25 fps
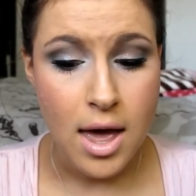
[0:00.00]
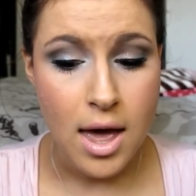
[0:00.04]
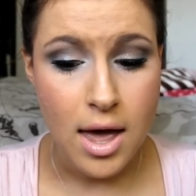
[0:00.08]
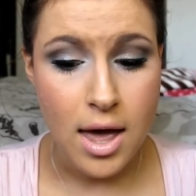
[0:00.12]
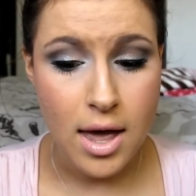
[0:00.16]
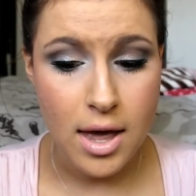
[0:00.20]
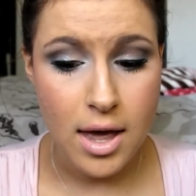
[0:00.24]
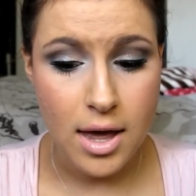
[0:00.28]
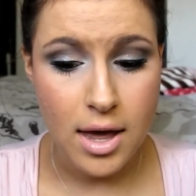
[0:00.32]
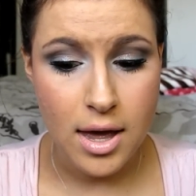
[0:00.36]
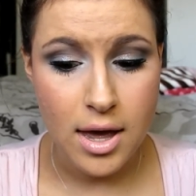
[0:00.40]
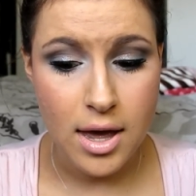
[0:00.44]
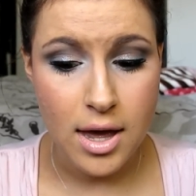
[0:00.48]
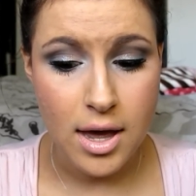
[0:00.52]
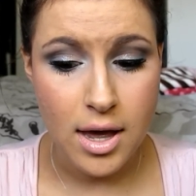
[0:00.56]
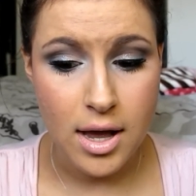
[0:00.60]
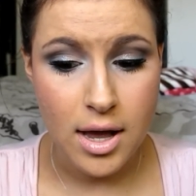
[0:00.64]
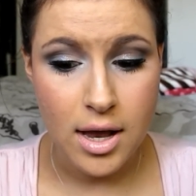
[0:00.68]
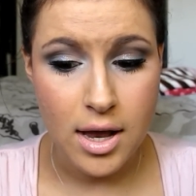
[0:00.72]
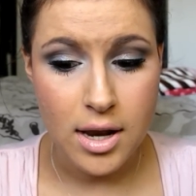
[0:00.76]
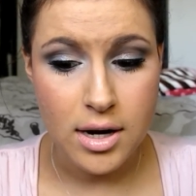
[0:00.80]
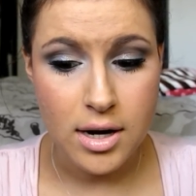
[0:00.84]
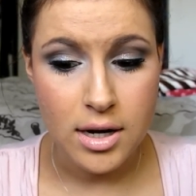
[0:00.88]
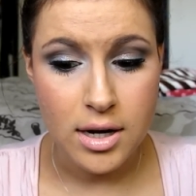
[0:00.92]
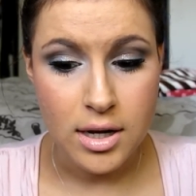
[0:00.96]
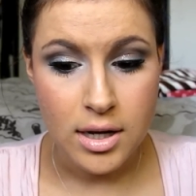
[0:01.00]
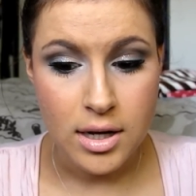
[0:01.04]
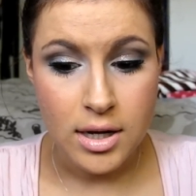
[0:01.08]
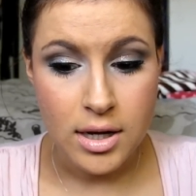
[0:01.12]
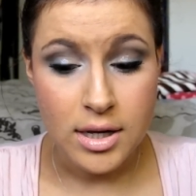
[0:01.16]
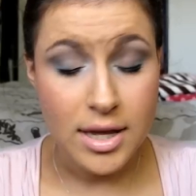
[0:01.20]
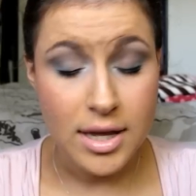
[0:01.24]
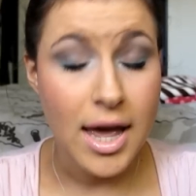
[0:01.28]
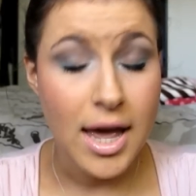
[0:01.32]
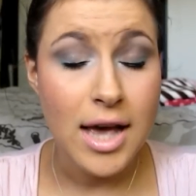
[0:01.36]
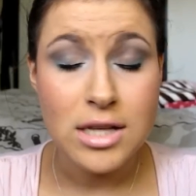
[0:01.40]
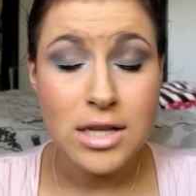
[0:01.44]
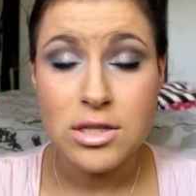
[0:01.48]
And
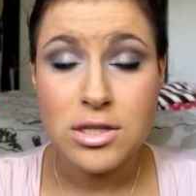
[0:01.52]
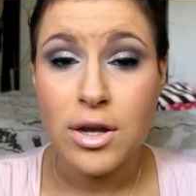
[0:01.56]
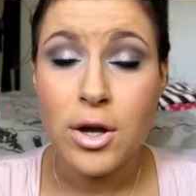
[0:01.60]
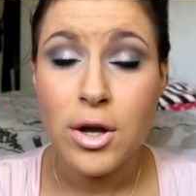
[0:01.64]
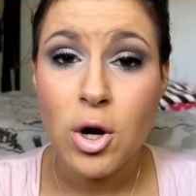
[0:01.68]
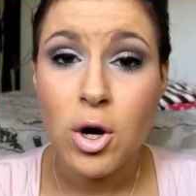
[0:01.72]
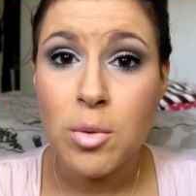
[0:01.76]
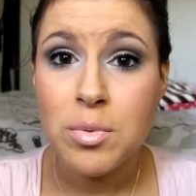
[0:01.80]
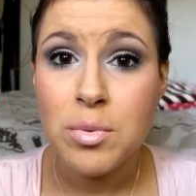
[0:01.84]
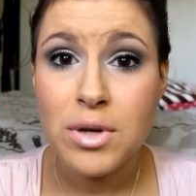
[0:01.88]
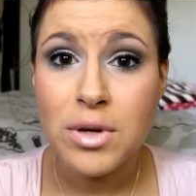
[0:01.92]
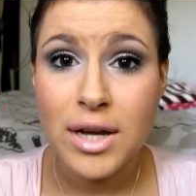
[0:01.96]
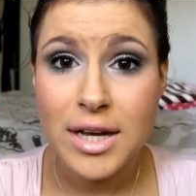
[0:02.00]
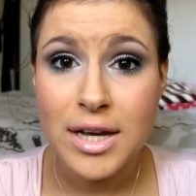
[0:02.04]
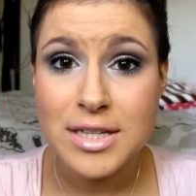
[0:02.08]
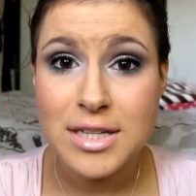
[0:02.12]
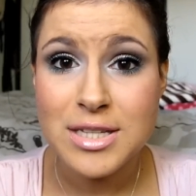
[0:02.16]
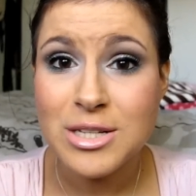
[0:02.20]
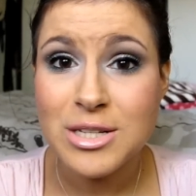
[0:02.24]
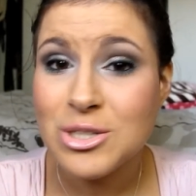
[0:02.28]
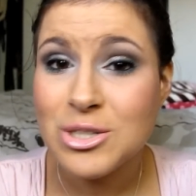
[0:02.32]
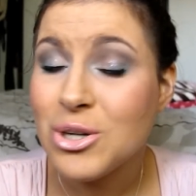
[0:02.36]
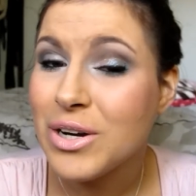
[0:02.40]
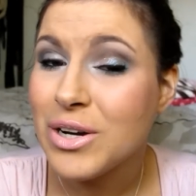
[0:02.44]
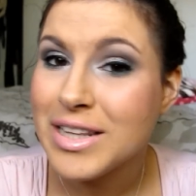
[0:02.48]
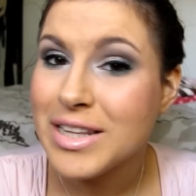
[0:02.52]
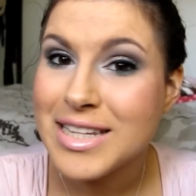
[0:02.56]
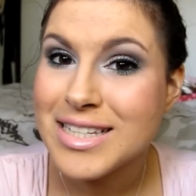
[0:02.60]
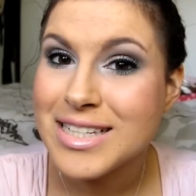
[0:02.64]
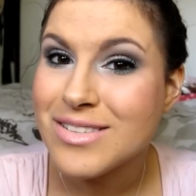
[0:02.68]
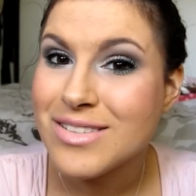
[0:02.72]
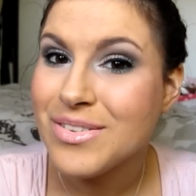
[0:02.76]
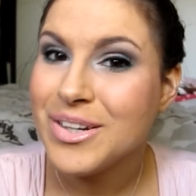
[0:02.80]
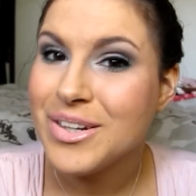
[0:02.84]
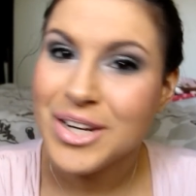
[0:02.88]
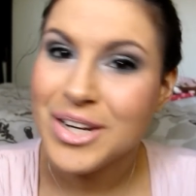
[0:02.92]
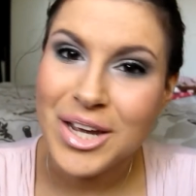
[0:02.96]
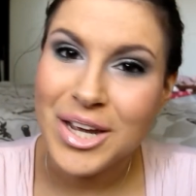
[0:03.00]
yeah, so I hope you guys enjoyed this
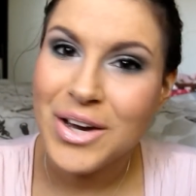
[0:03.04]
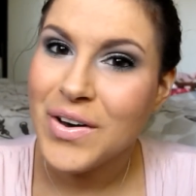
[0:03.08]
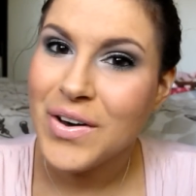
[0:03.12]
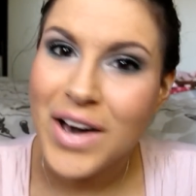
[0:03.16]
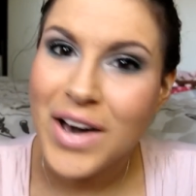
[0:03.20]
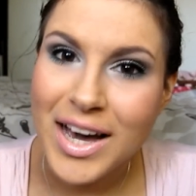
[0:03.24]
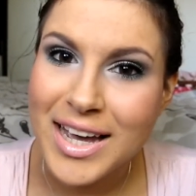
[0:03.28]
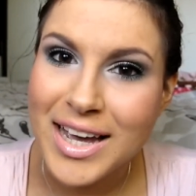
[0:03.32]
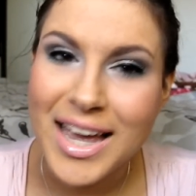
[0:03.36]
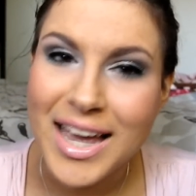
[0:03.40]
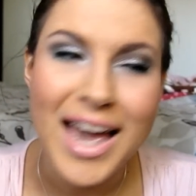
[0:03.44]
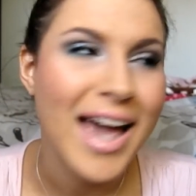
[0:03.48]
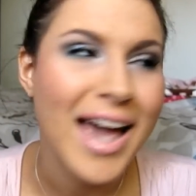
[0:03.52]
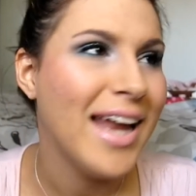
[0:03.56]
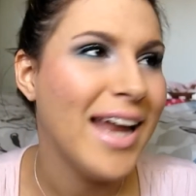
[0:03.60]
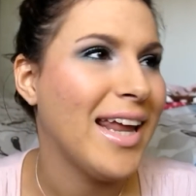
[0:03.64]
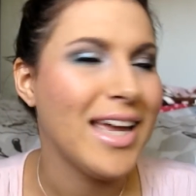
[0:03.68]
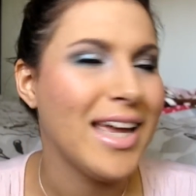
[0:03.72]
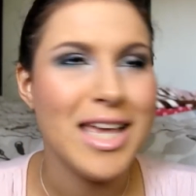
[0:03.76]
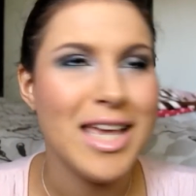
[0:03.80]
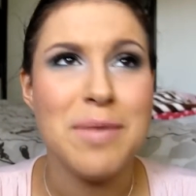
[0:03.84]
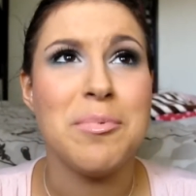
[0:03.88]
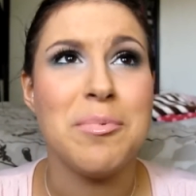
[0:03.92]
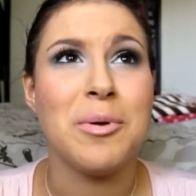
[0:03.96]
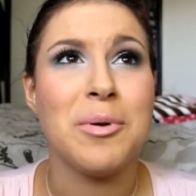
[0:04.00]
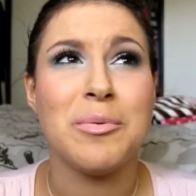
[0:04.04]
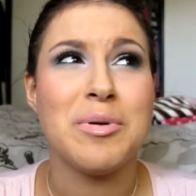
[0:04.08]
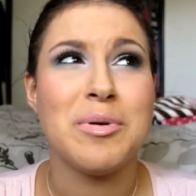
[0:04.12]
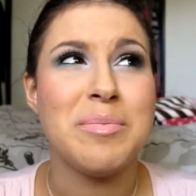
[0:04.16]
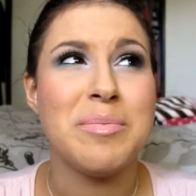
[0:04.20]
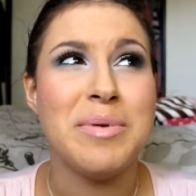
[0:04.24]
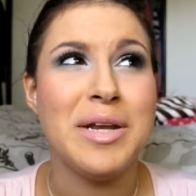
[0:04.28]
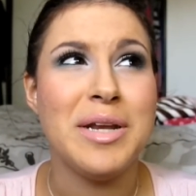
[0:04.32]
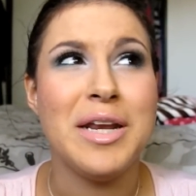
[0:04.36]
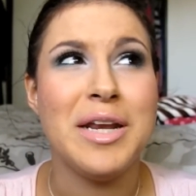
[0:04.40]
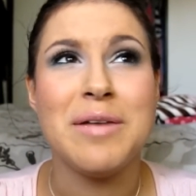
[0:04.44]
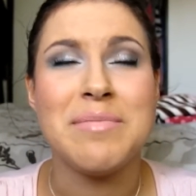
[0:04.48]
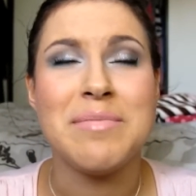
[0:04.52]
video again. I keep on
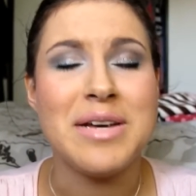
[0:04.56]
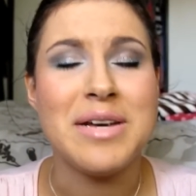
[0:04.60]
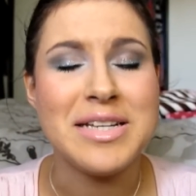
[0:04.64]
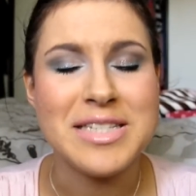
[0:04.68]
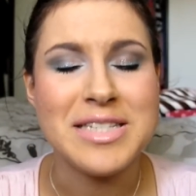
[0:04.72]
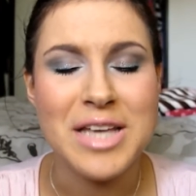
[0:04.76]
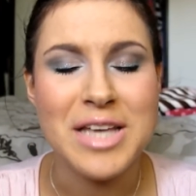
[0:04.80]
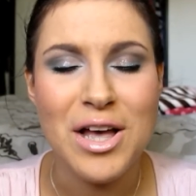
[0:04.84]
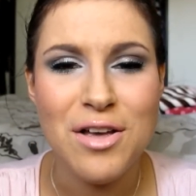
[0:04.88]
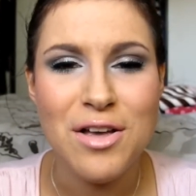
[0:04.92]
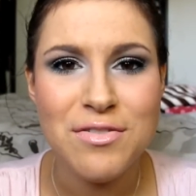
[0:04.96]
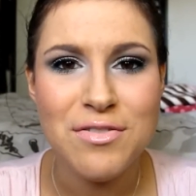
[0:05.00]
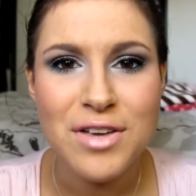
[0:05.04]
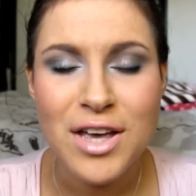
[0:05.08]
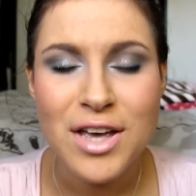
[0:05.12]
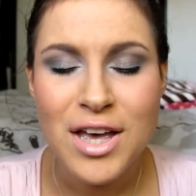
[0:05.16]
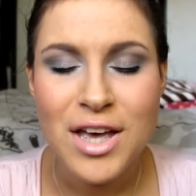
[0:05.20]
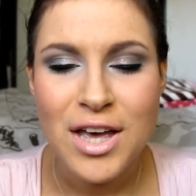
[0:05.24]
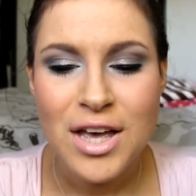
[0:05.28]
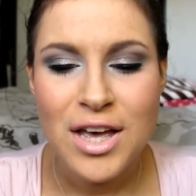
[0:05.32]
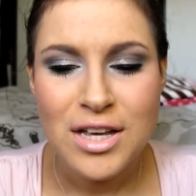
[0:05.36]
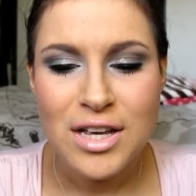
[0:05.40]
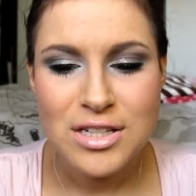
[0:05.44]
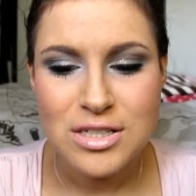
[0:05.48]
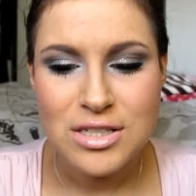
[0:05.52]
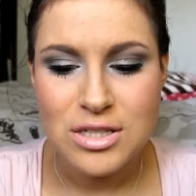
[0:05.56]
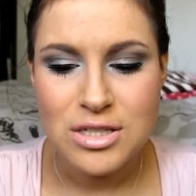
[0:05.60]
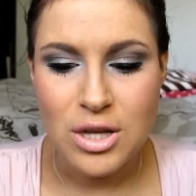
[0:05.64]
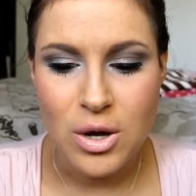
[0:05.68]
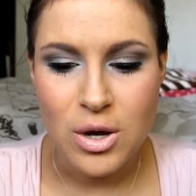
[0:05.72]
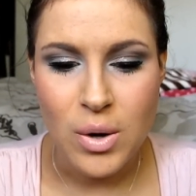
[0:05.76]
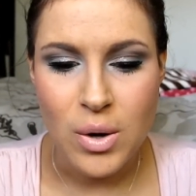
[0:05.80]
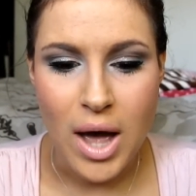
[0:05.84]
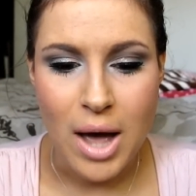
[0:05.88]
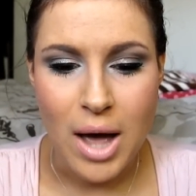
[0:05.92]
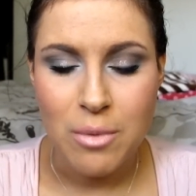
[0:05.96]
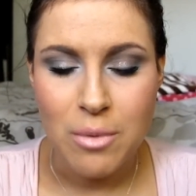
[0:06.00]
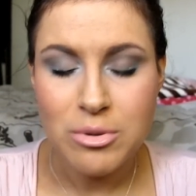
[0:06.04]
repeating myself. So
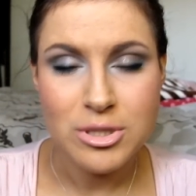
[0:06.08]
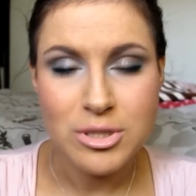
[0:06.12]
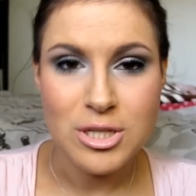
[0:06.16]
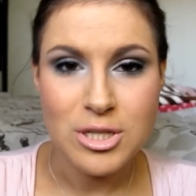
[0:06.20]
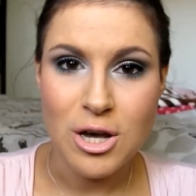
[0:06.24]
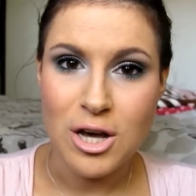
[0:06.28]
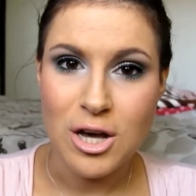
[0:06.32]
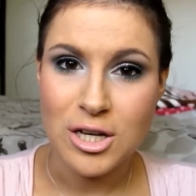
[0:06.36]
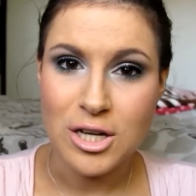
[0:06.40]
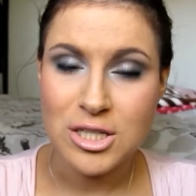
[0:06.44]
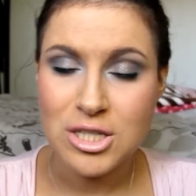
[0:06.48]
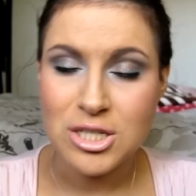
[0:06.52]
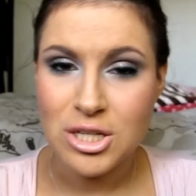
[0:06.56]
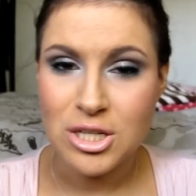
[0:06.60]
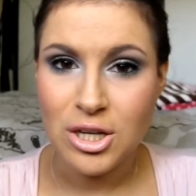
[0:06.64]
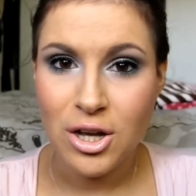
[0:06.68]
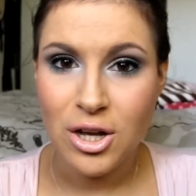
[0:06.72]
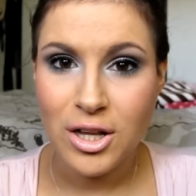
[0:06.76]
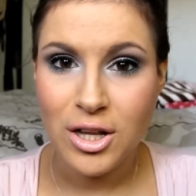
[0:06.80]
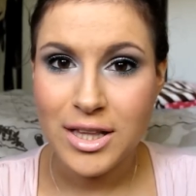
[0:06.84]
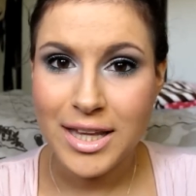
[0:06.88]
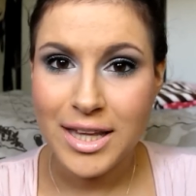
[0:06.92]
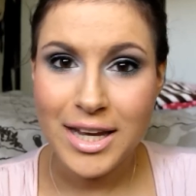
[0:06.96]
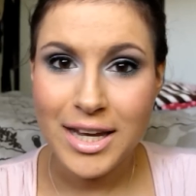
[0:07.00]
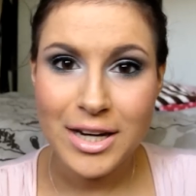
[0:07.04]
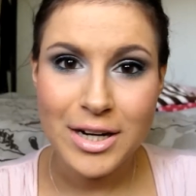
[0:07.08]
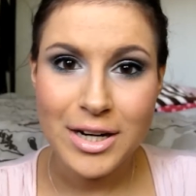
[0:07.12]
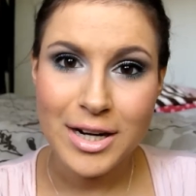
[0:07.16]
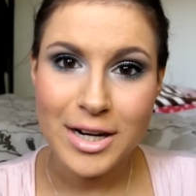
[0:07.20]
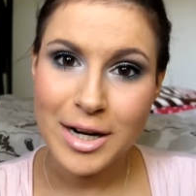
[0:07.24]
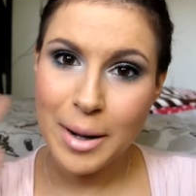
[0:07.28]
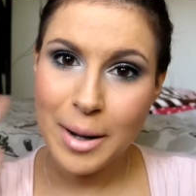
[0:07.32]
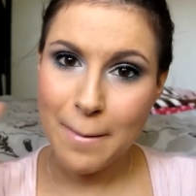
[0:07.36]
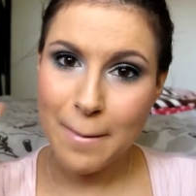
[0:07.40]
I will talk to y'all later.